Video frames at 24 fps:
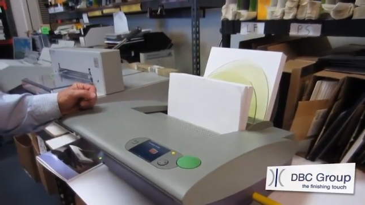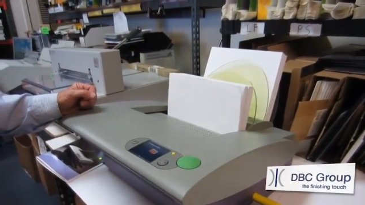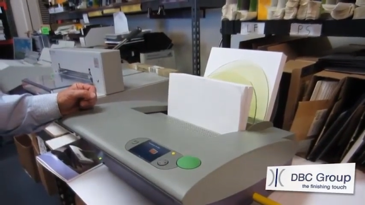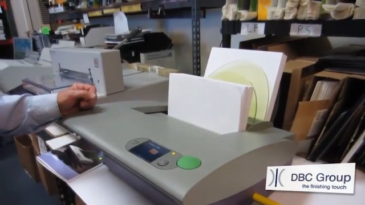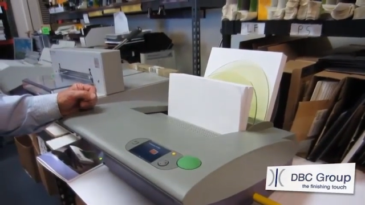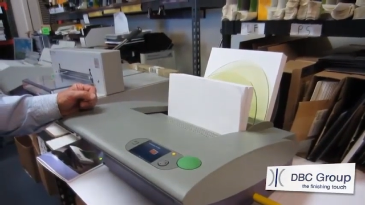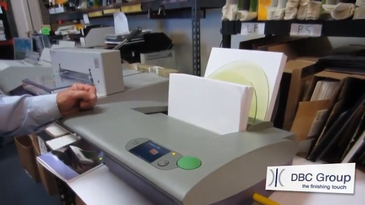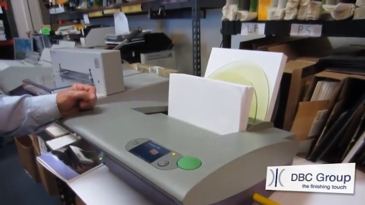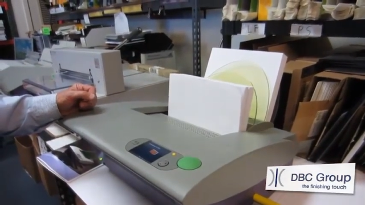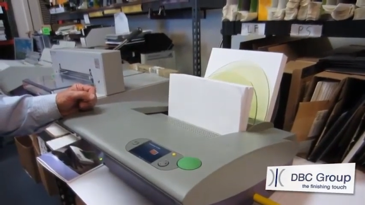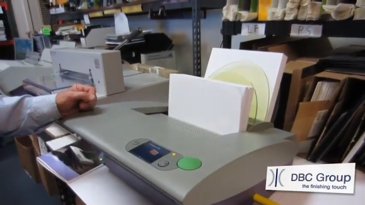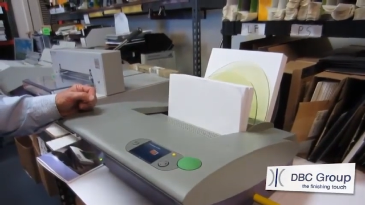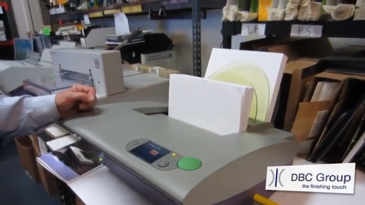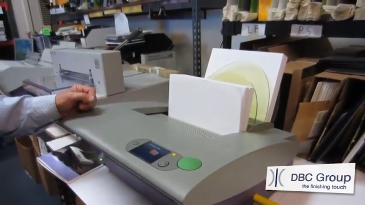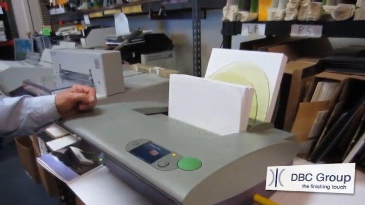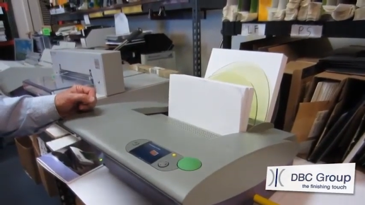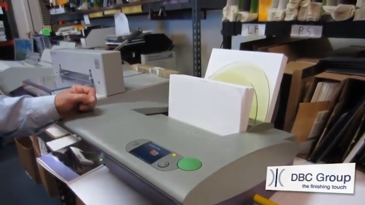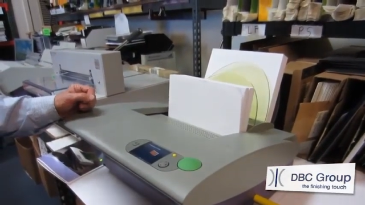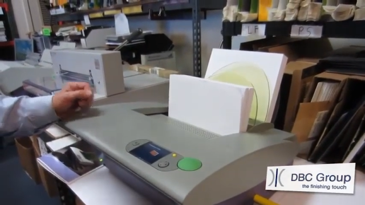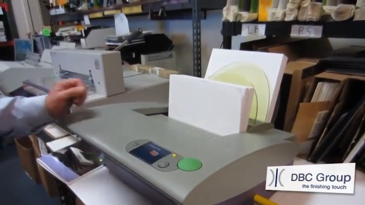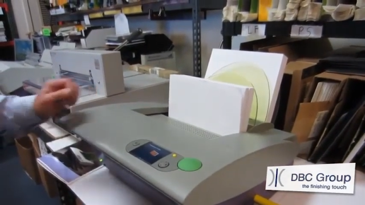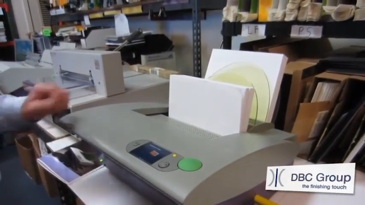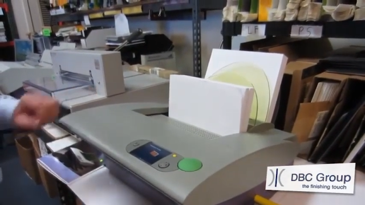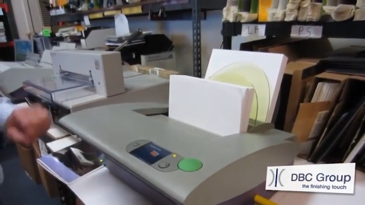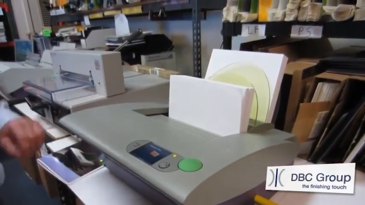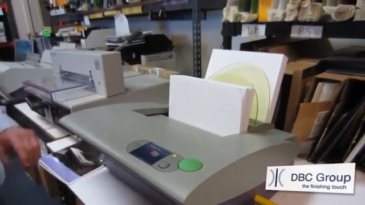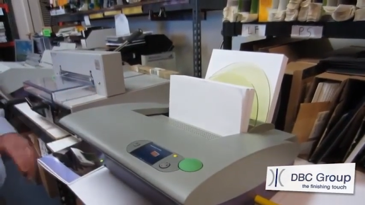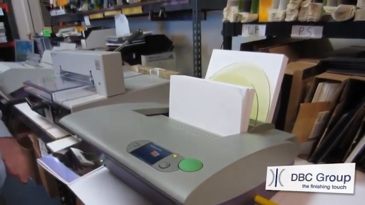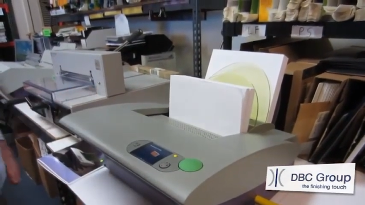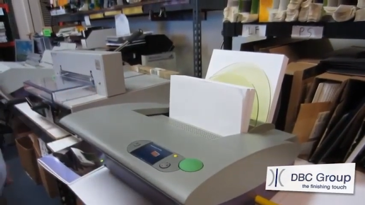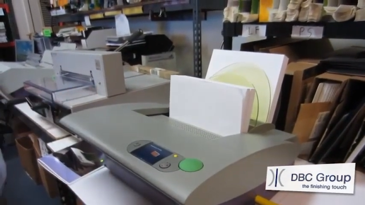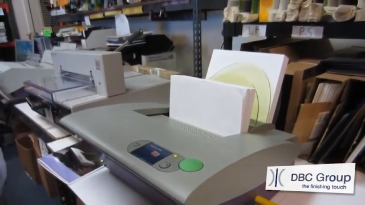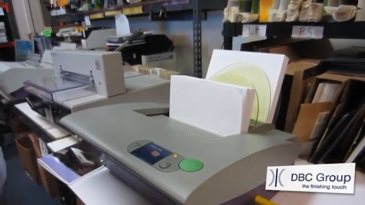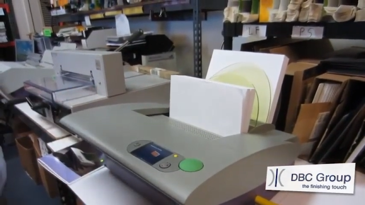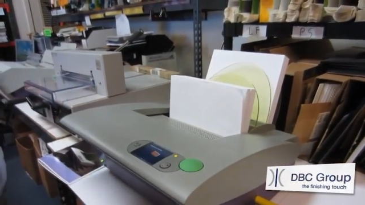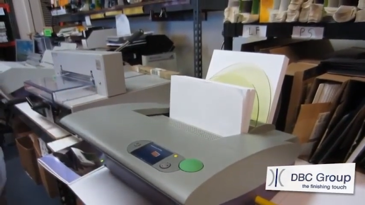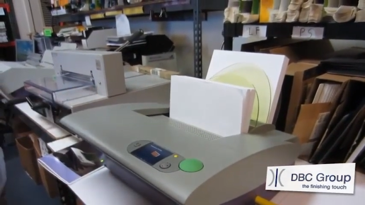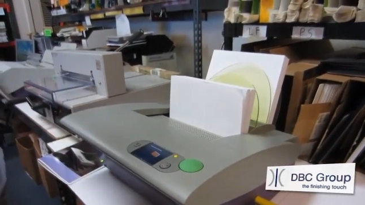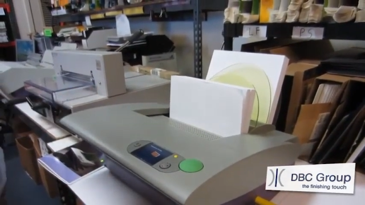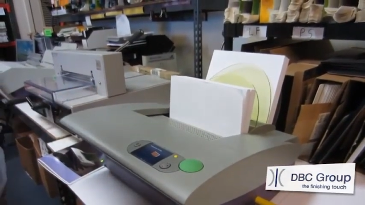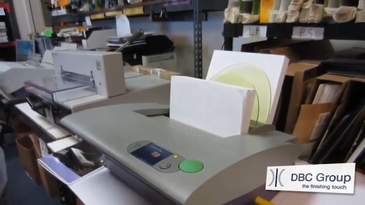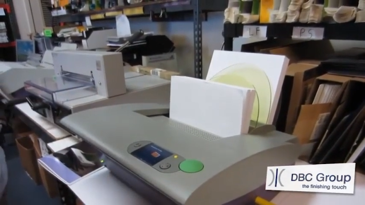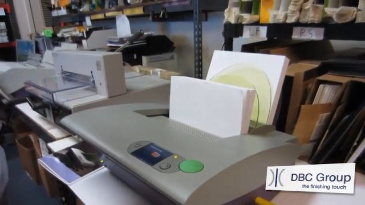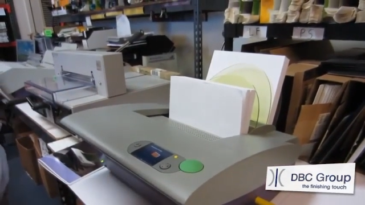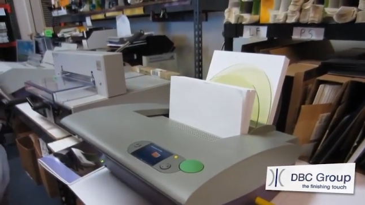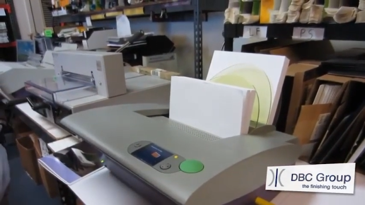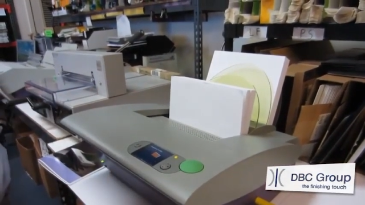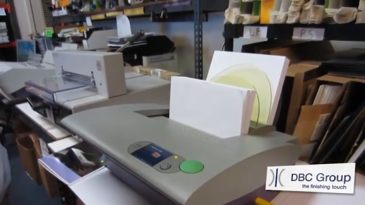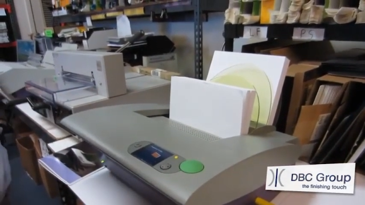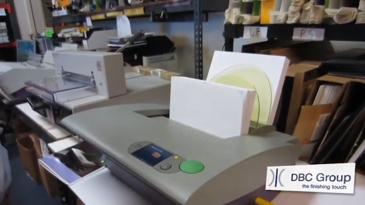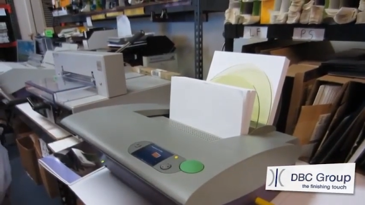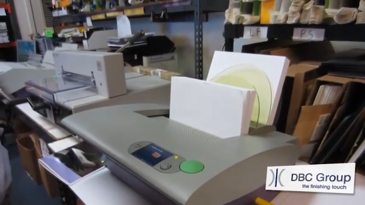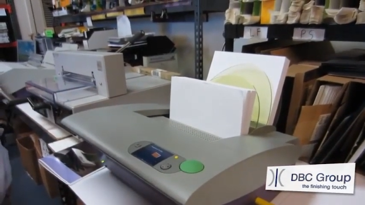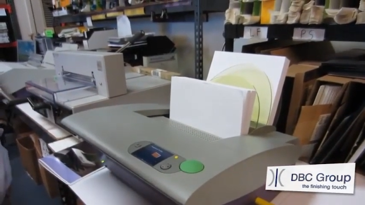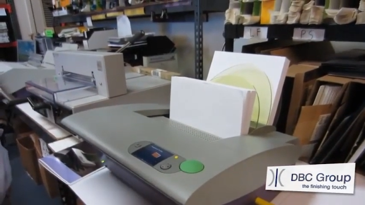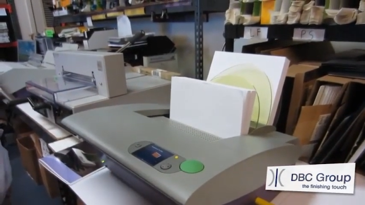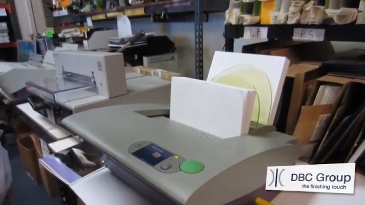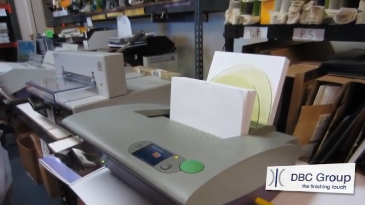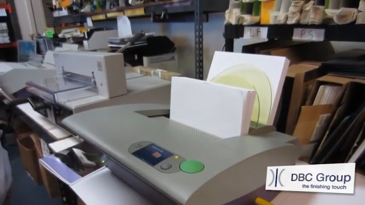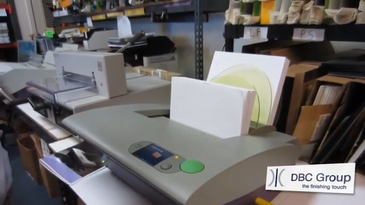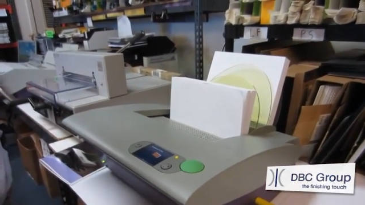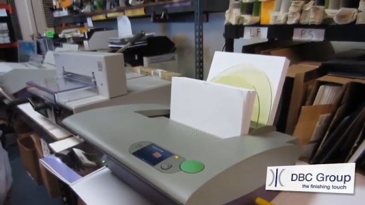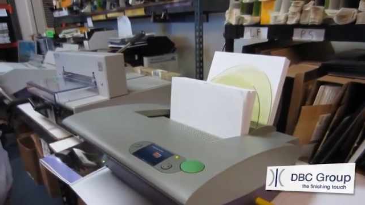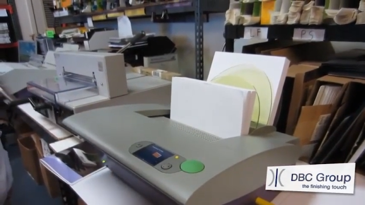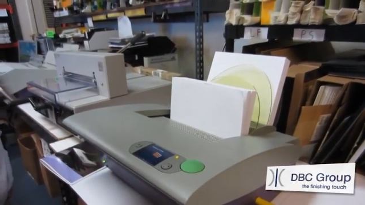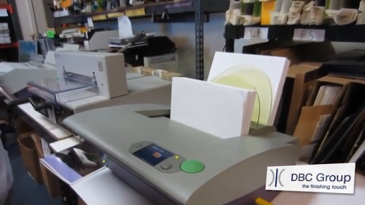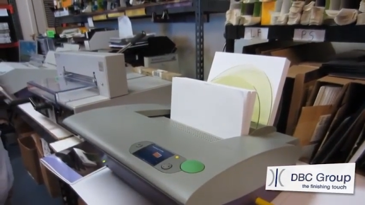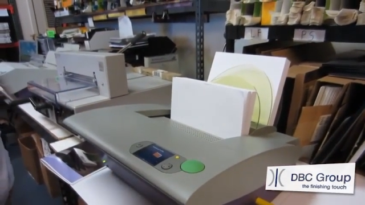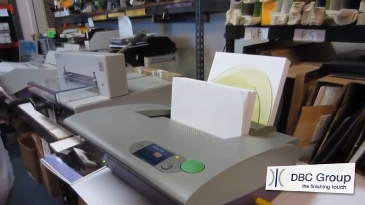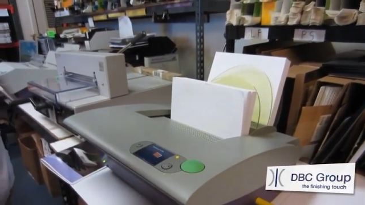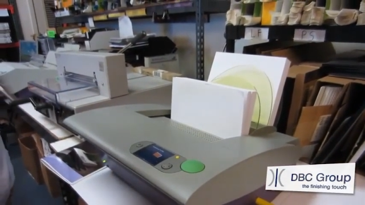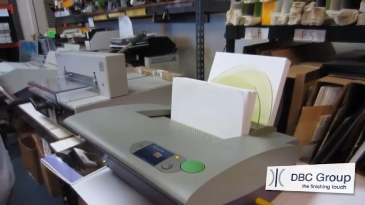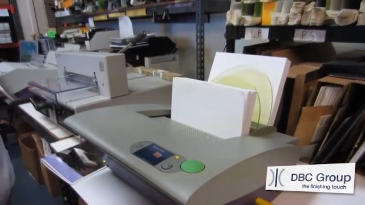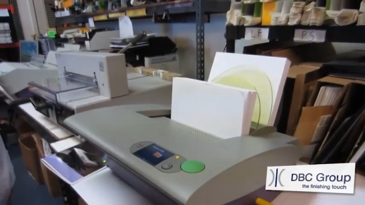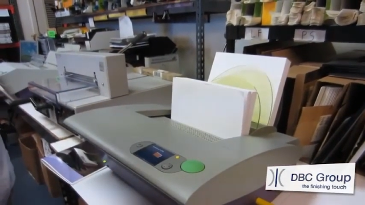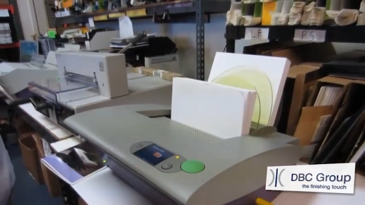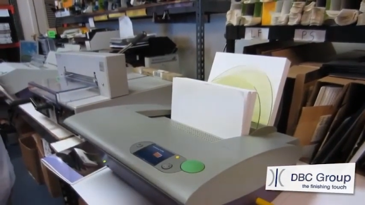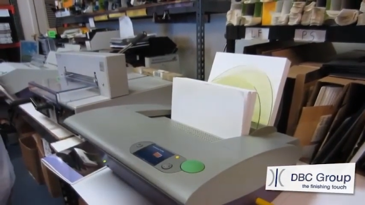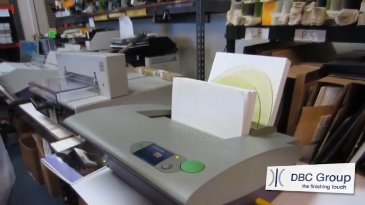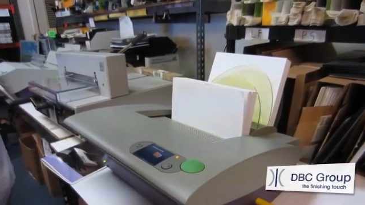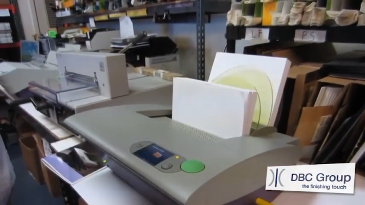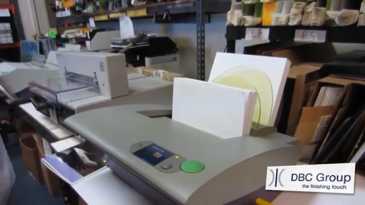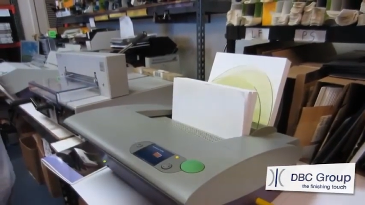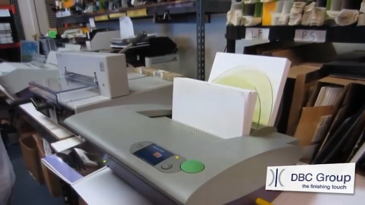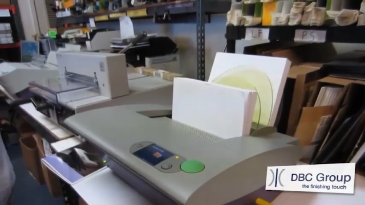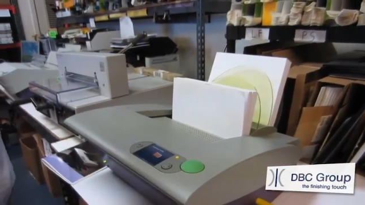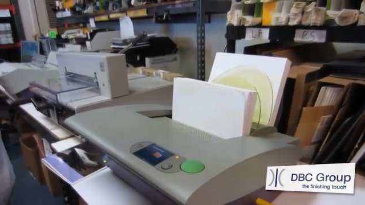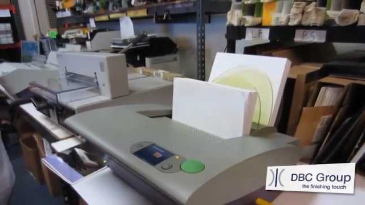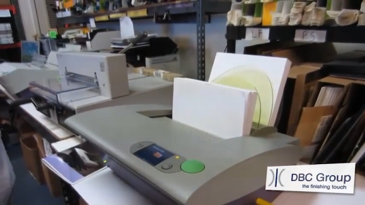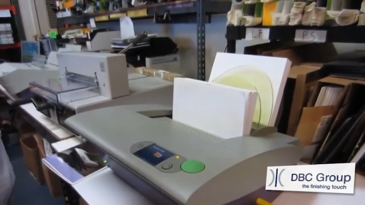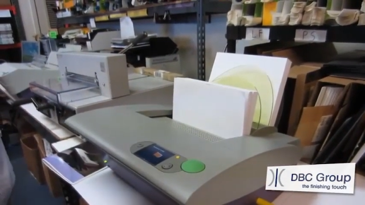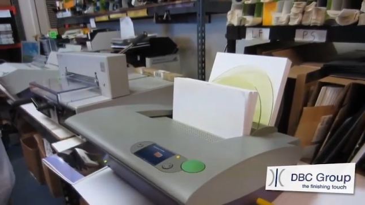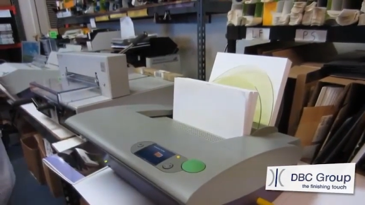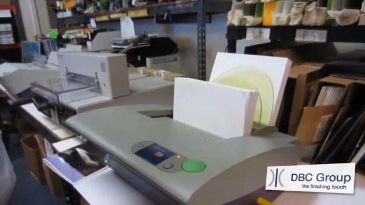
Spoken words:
[unreadable: no face in view]